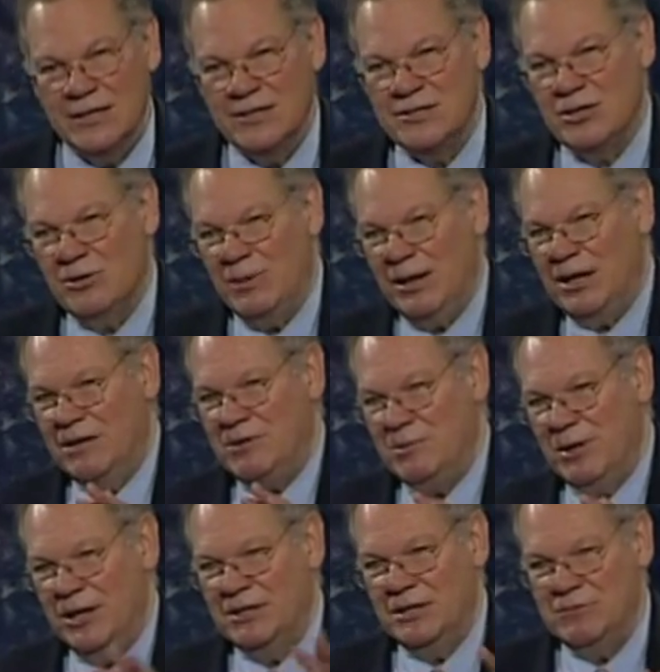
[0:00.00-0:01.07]
So about
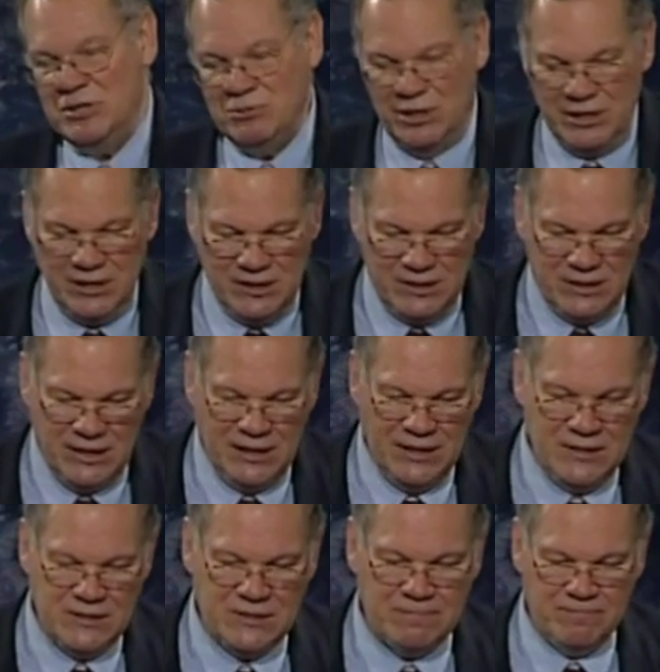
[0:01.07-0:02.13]
every month, every 28
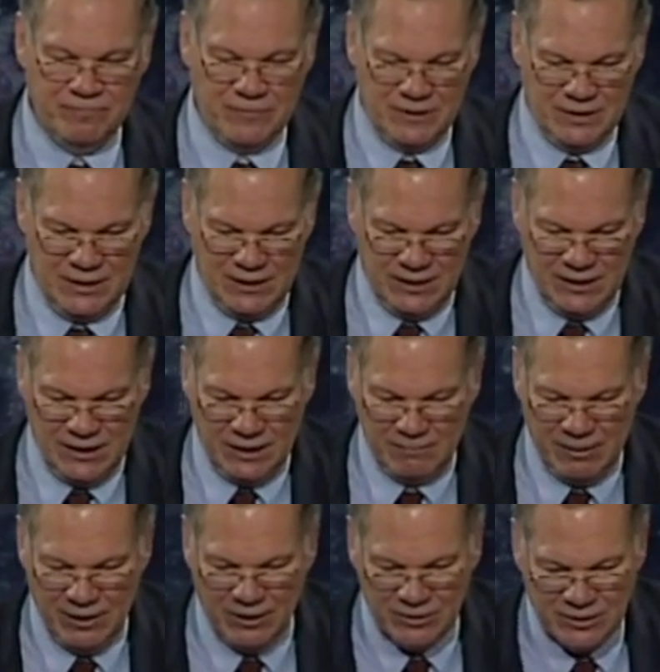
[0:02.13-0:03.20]
days,
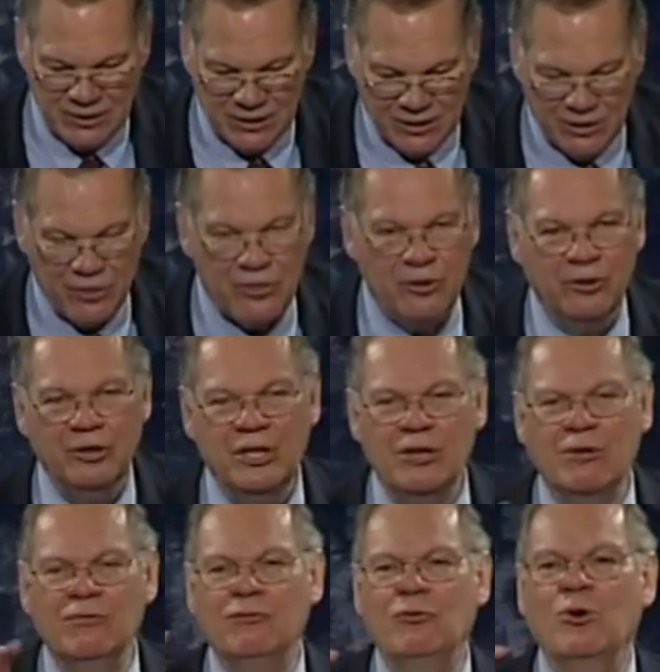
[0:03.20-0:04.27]
about 30
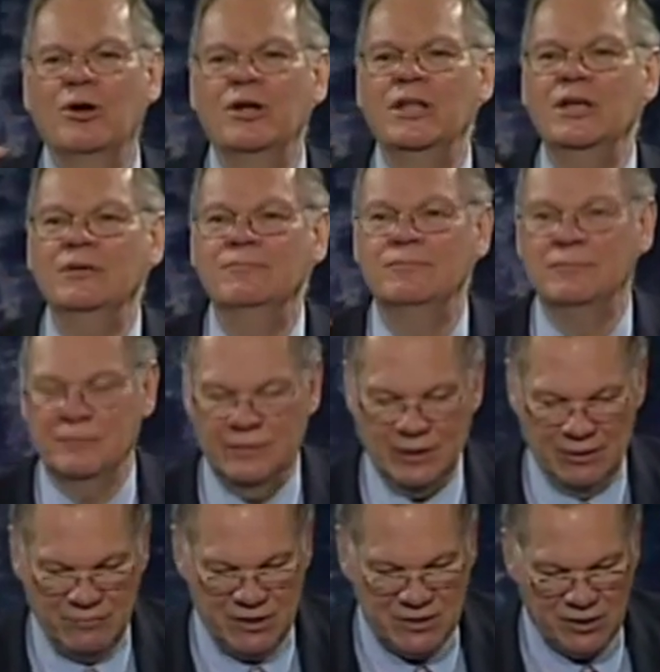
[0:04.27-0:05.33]
or 40
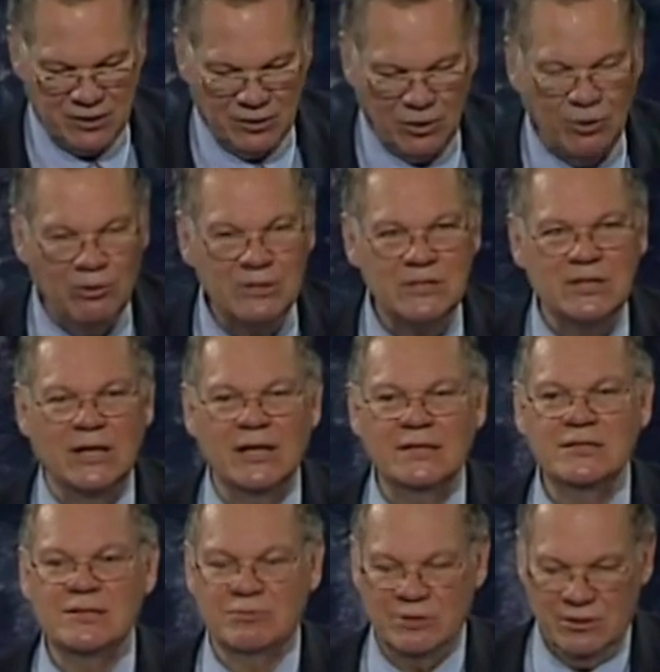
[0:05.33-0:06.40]
of these little
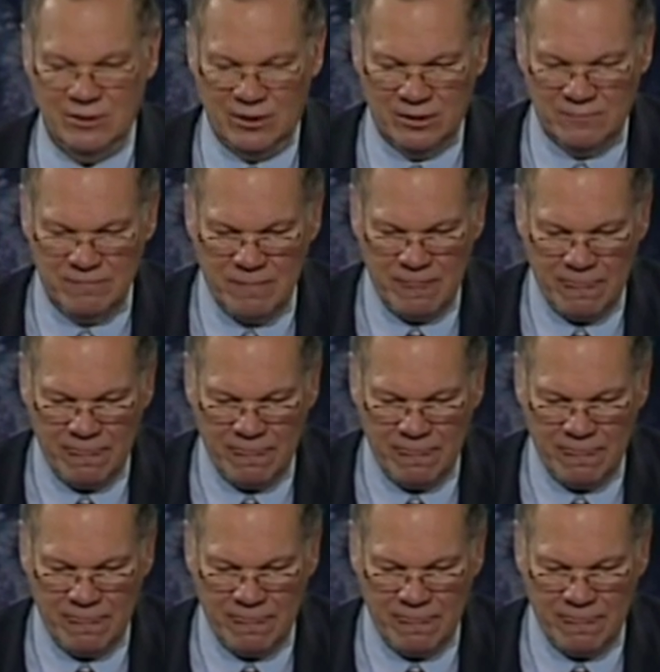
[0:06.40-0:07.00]
oocytes, we call them,